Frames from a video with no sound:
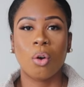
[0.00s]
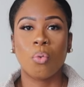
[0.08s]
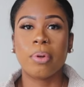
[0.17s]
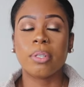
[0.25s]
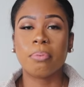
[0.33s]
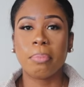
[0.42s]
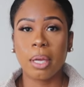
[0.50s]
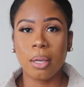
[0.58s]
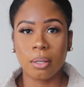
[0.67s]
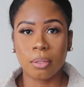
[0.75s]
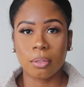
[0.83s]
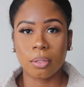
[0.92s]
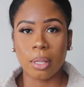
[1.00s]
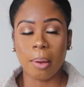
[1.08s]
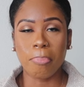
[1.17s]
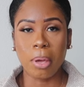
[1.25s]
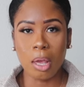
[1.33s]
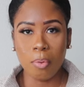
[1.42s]
which means
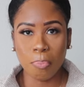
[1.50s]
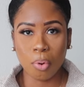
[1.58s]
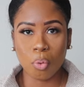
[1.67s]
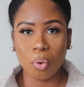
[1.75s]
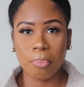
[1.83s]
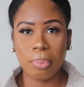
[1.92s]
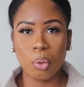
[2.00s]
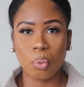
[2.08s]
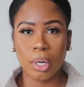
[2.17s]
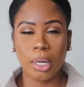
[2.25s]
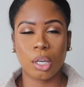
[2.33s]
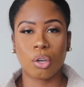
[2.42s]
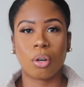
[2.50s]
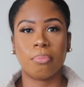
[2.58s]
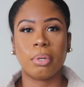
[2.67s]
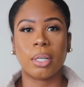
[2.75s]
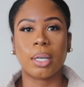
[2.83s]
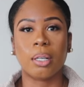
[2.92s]
that people will be reading your
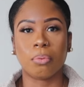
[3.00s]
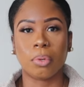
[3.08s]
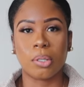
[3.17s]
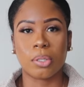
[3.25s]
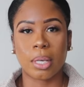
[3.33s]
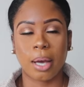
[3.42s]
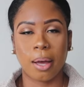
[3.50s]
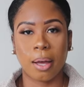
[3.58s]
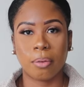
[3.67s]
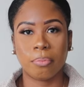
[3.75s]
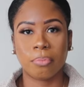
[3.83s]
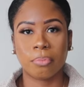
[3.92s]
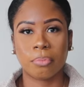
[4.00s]
book in real time.